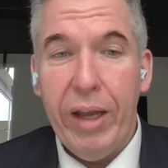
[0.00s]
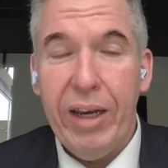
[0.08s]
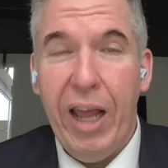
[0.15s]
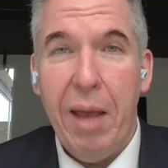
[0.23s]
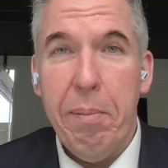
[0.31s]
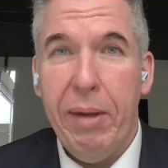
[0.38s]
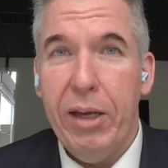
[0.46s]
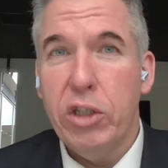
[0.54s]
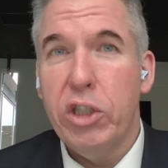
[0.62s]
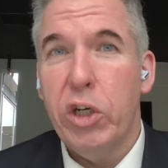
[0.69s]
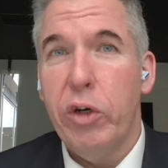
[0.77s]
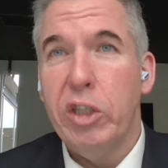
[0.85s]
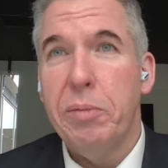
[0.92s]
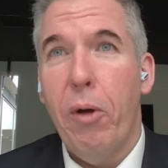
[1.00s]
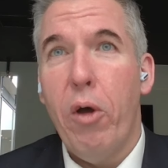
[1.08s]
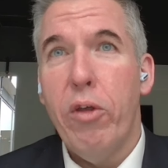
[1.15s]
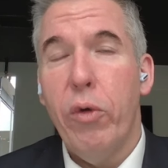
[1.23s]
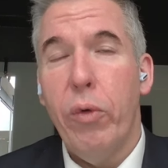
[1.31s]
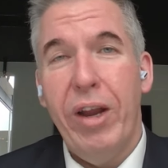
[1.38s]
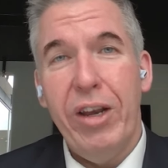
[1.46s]
it can be insurers
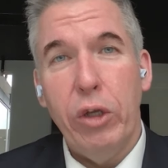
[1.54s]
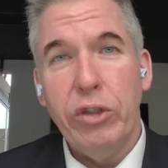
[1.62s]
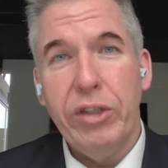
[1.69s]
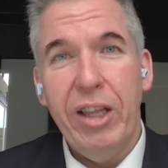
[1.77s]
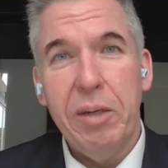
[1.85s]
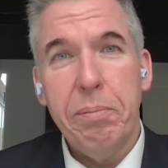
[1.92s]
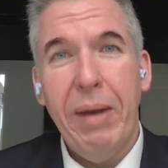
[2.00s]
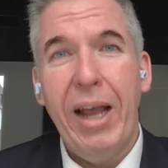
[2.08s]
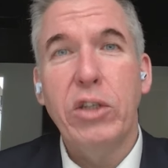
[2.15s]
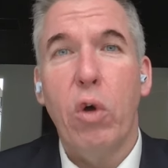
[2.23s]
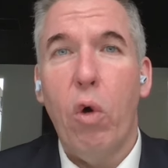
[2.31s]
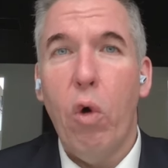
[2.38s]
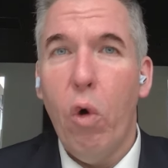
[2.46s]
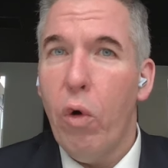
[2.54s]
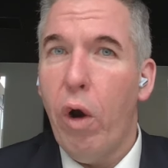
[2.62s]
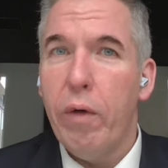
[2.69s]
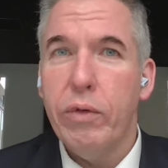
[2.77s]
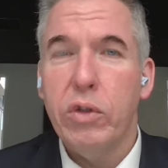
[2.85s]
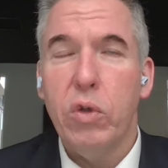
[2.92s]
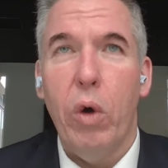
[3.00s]
both who are in New Zealand based or
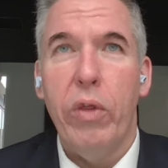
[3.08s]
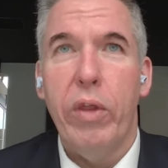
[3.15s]
offshore.